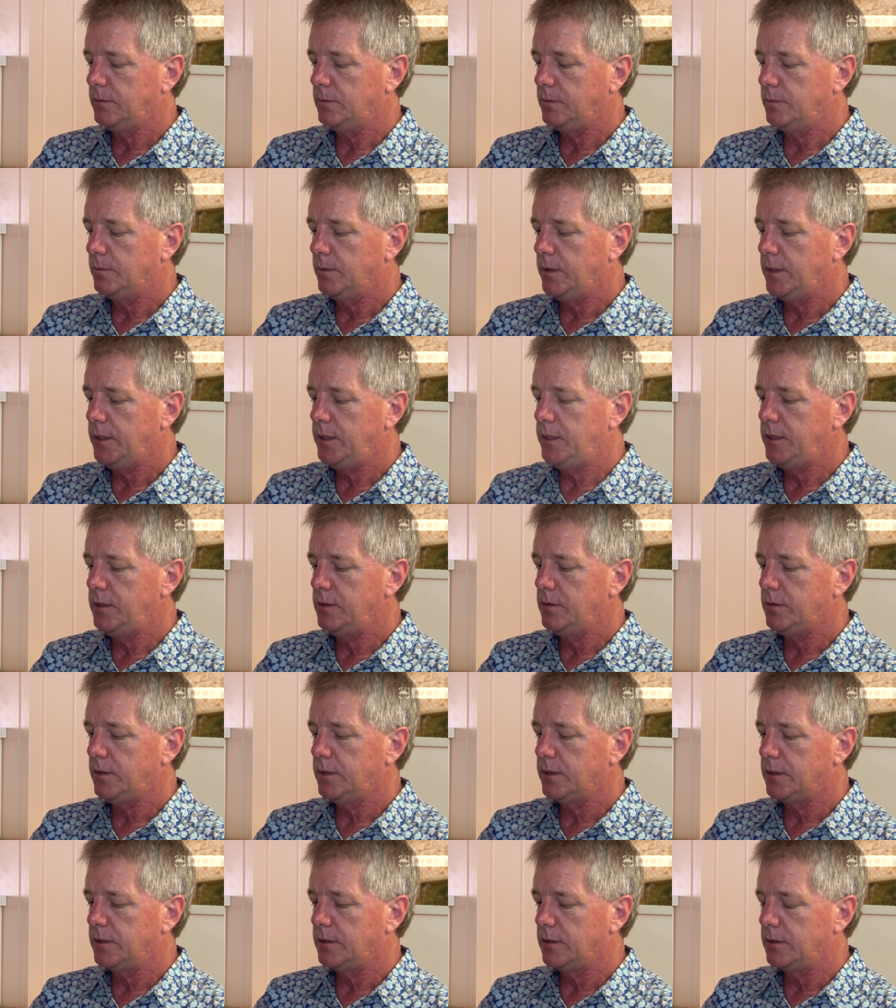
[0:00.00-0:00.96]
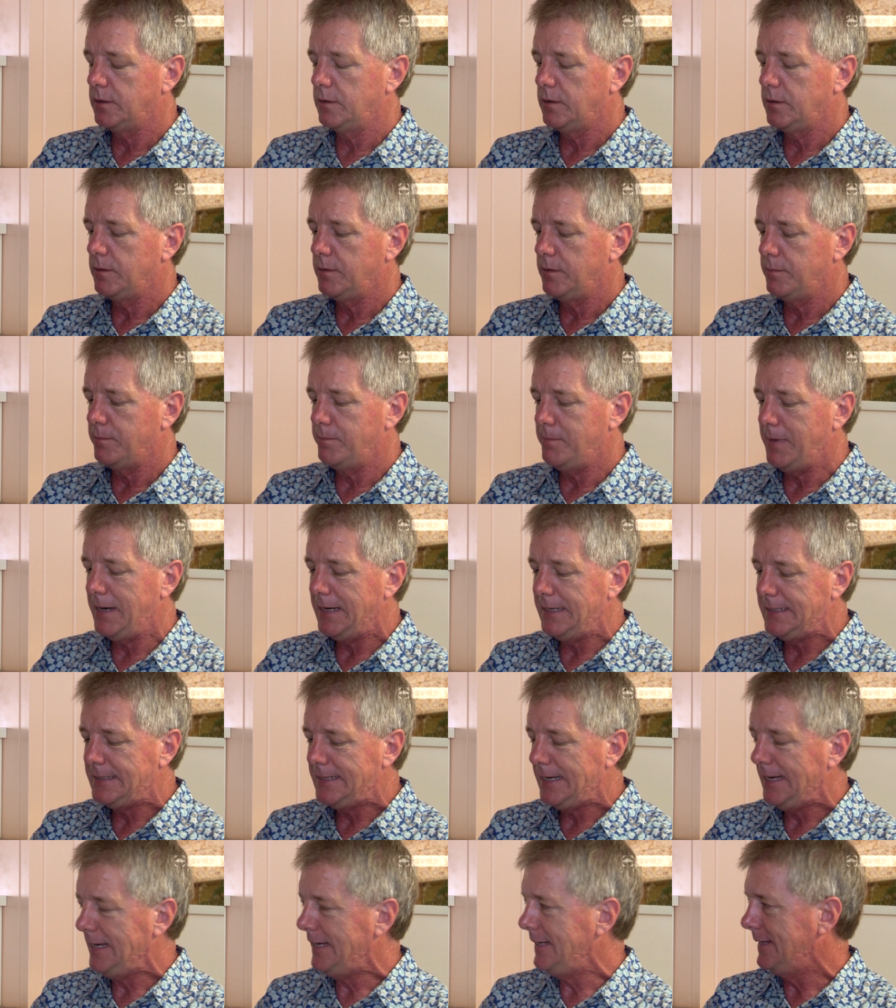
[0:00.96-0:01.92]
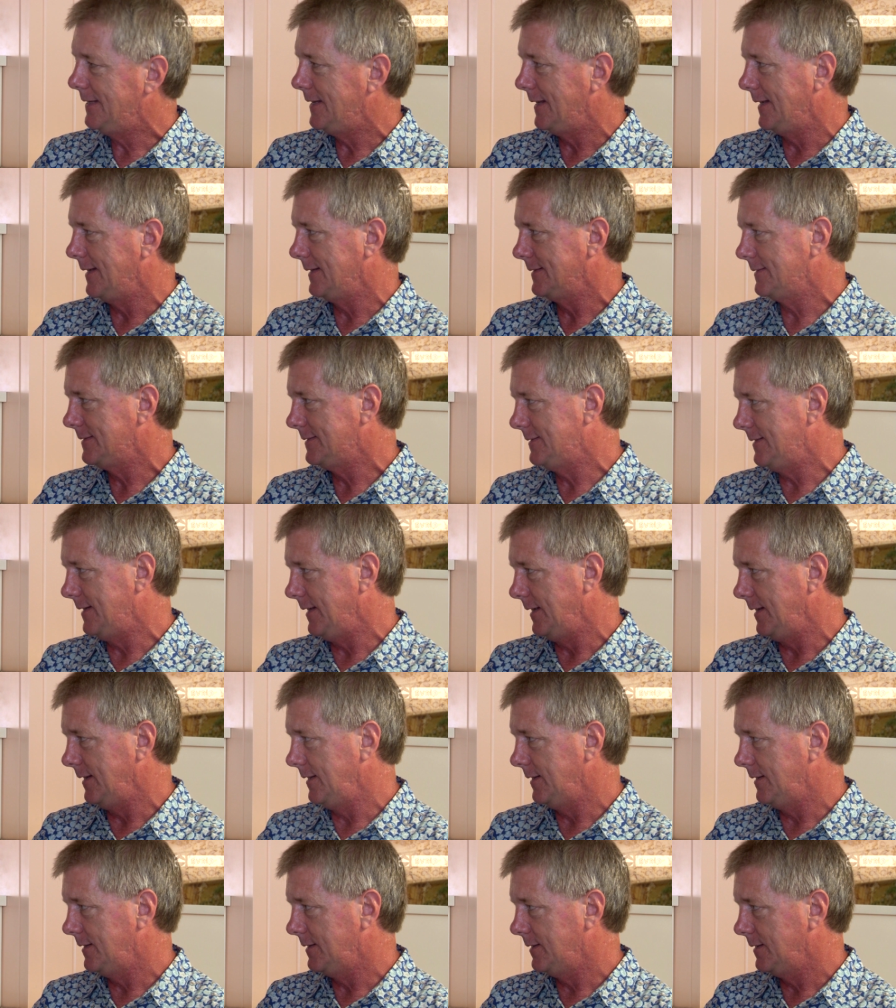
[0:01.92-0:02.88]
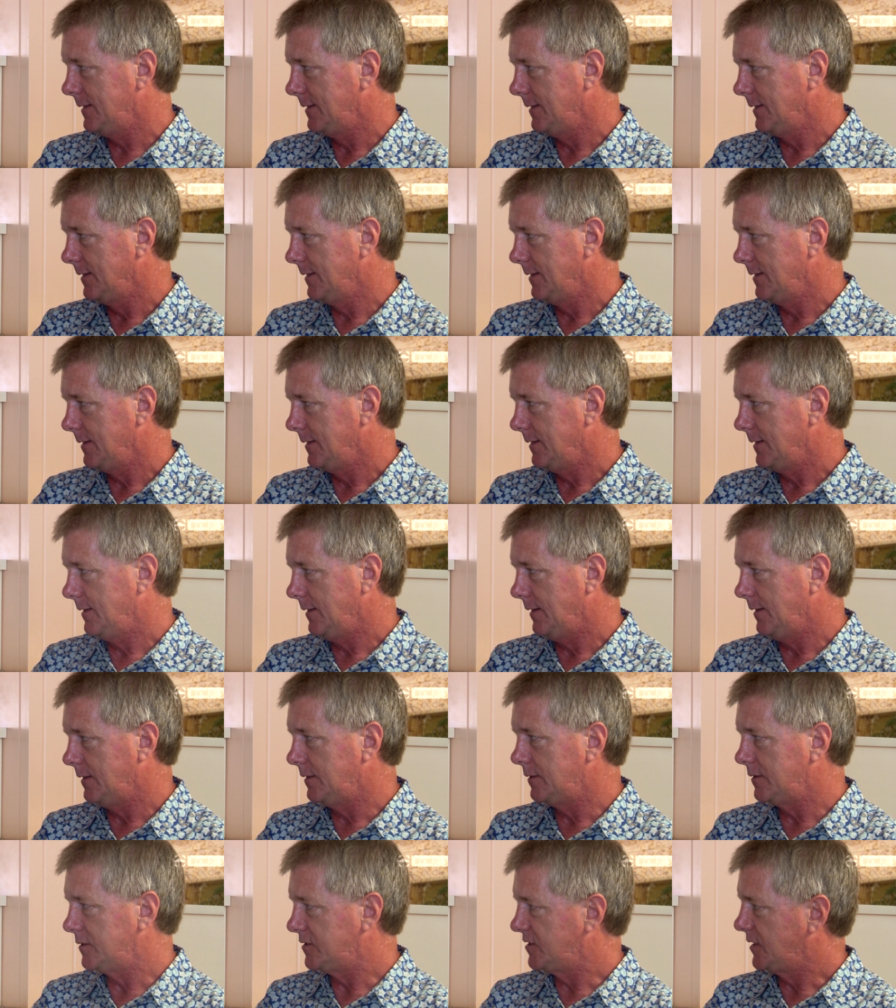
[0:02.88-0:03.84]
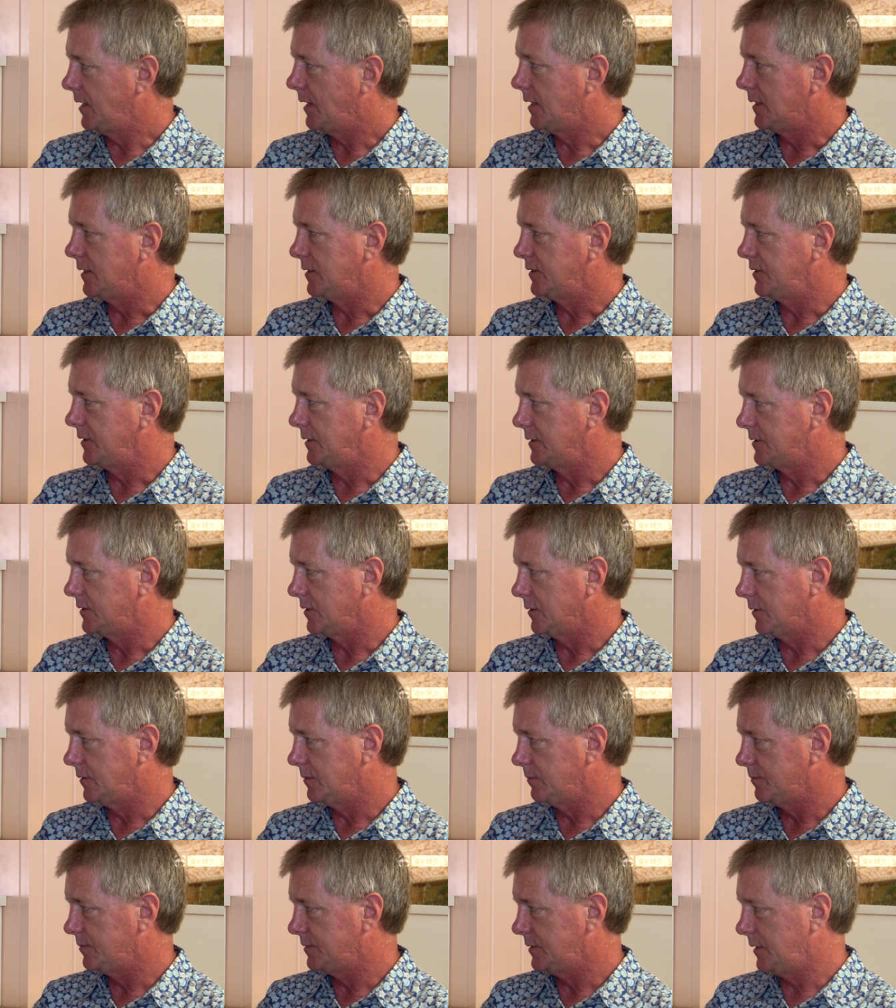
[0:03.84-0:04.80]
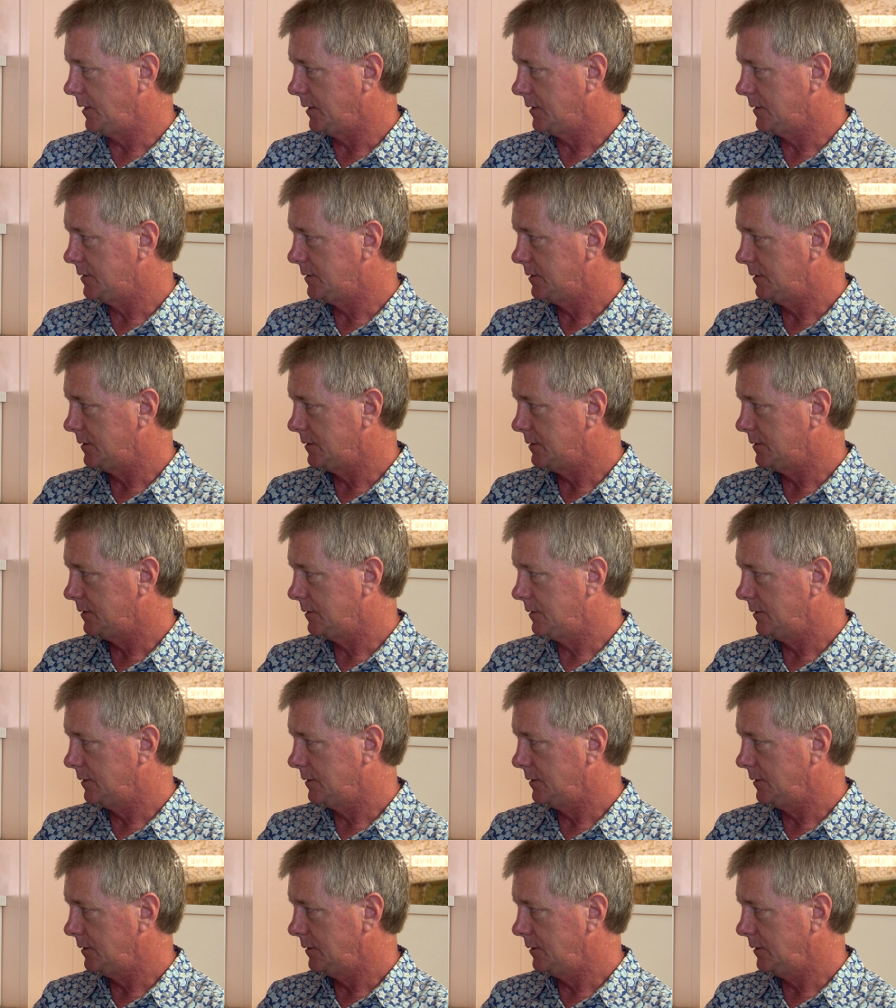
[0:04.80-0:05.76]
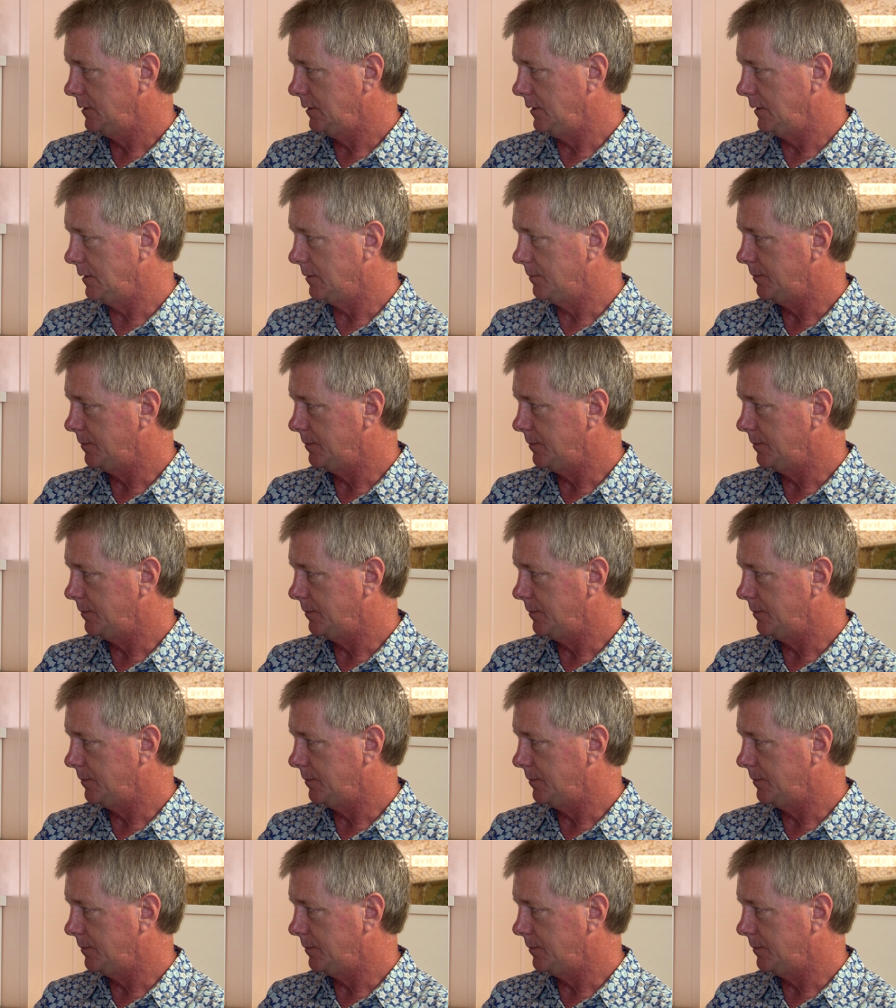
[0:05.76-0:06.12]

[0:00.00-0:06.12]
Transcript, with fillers: when you can maintain that state under challenging circumstances. Yeah,